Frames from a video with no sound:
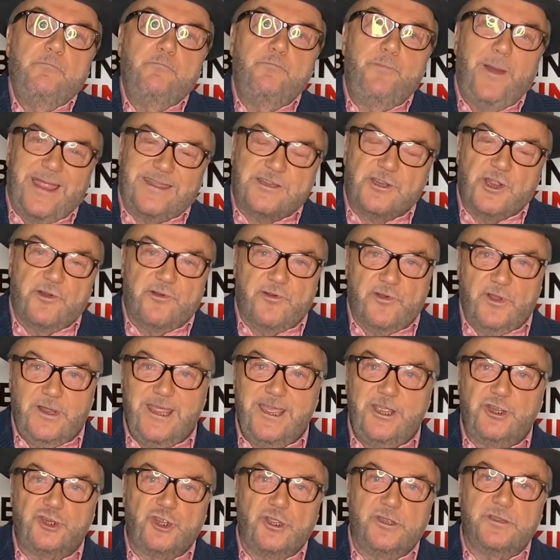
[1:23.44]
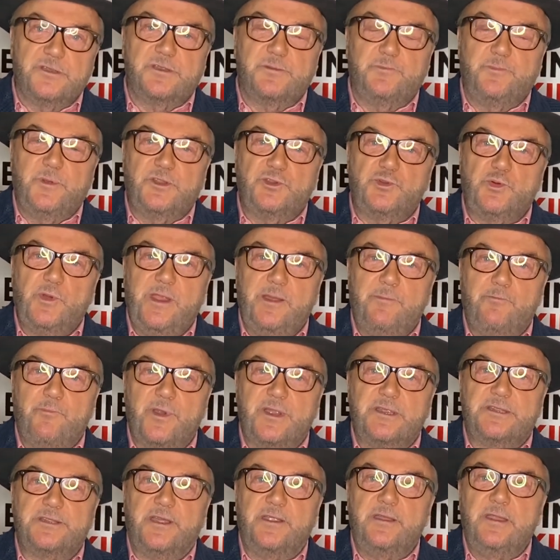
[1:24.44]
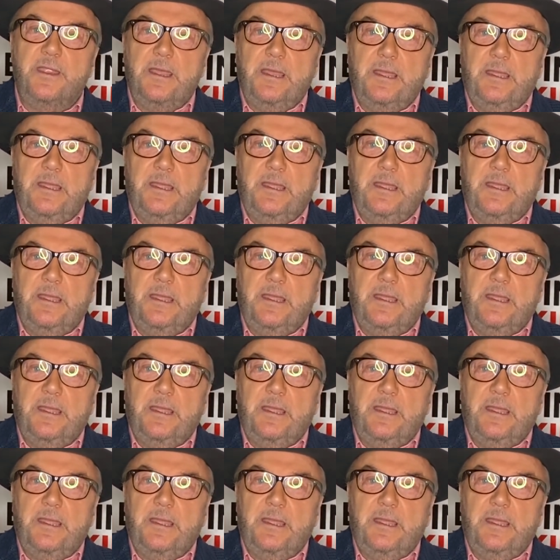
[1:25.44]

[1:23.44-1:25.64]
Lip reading: better relations between Britain